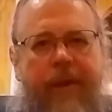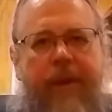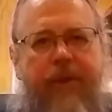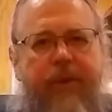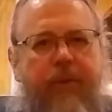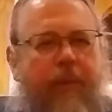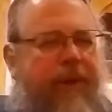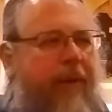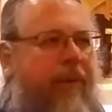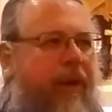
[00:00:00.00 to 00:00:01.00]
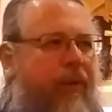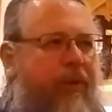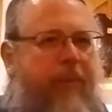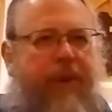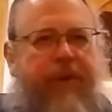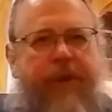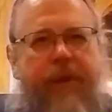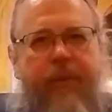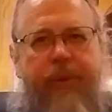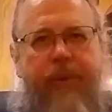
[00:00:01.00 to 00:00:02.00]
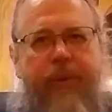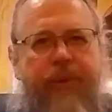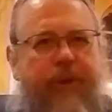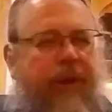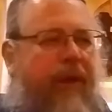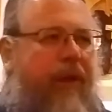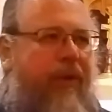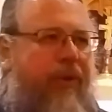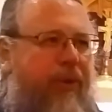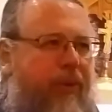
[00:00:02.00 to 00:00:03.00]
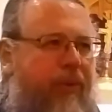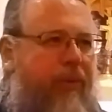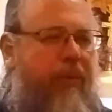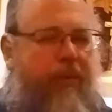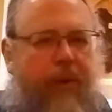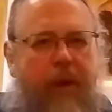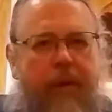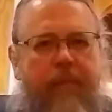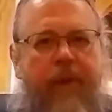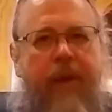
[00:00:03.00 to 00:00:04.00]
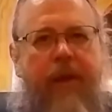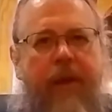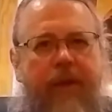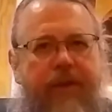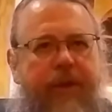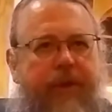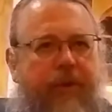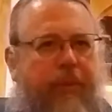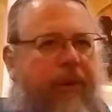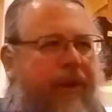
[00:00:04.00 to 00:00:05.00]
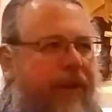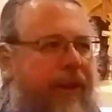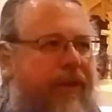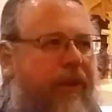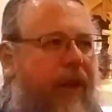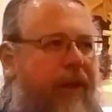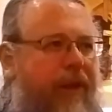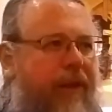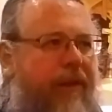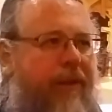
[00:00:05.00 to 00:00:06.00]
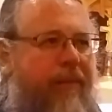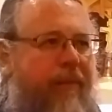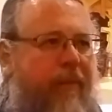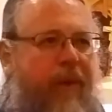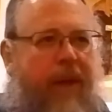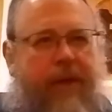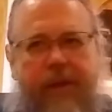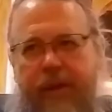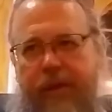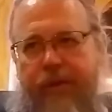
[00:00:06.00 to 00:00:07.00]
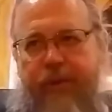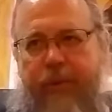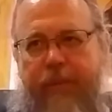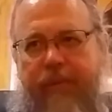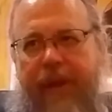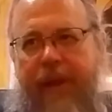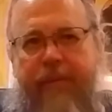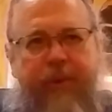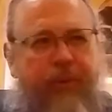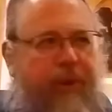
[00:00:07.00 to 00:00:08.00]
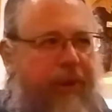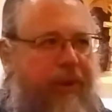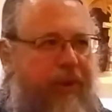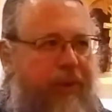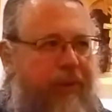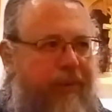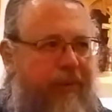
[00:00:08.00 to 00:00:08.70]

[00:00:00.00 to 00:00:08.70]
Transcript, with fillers: the Eastern Roman Empire was basically reduced to uh, Constantinople and Thessalonica and a little strip of land between the two.